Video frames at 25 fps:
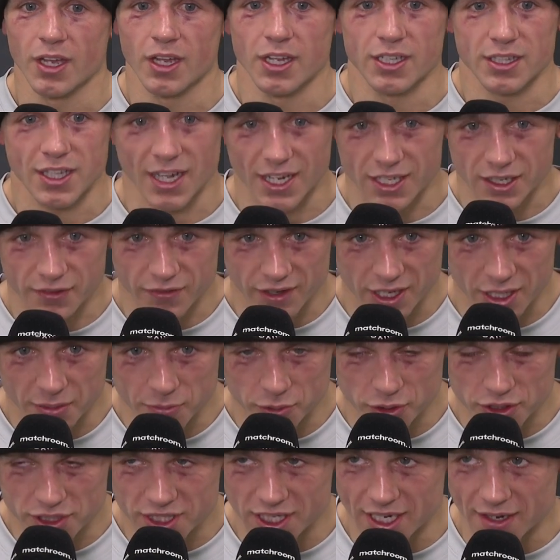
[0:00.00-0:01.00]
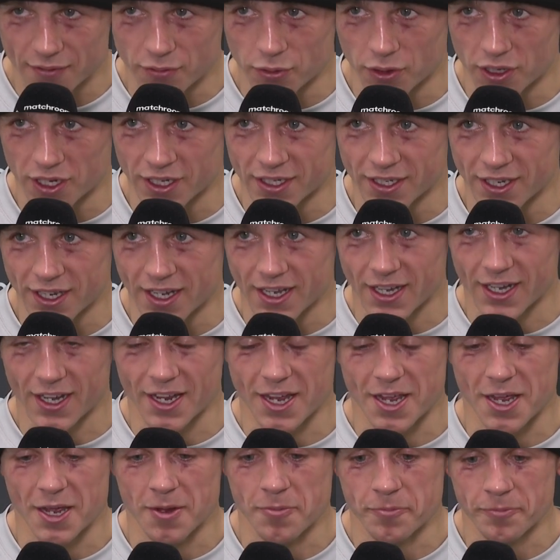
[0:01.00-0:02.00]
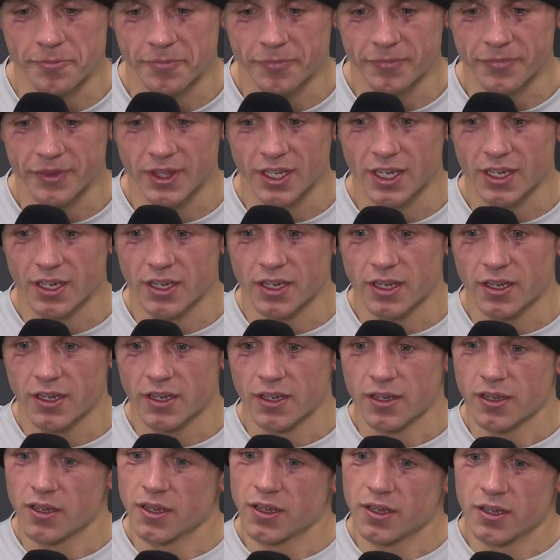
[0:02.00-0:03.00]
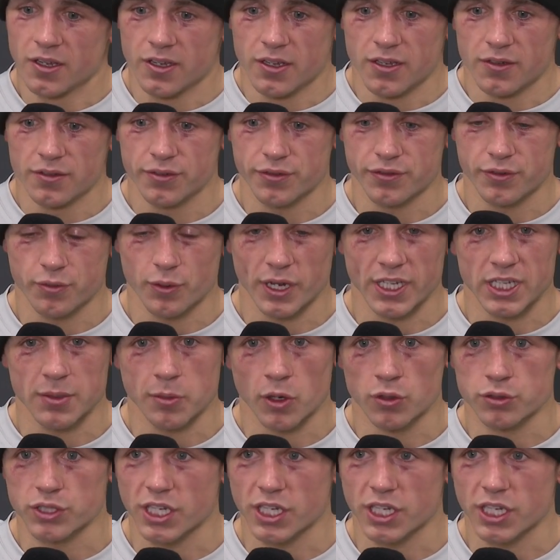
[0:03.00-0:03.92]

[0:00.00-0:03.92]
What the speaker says: Thank you very much to everyone in there. went the most